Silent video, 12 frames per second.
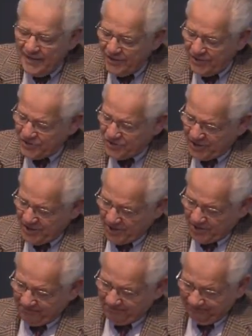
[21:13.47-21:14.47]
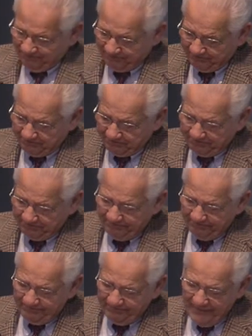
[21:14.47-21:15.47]
Years ago,
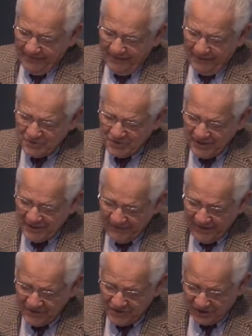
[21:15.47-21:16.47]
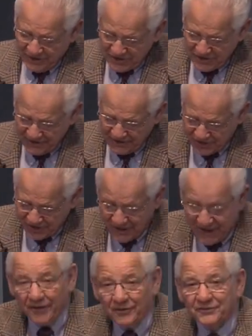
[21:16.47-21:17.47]
there was an evangelist in the
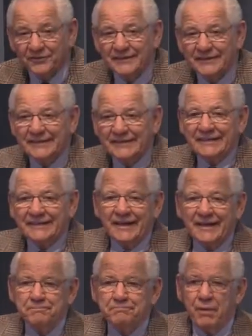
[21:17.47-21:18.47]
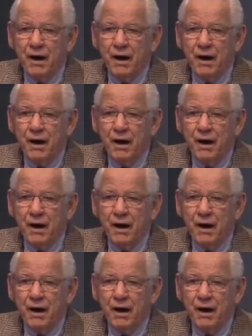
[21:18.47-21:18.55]
South named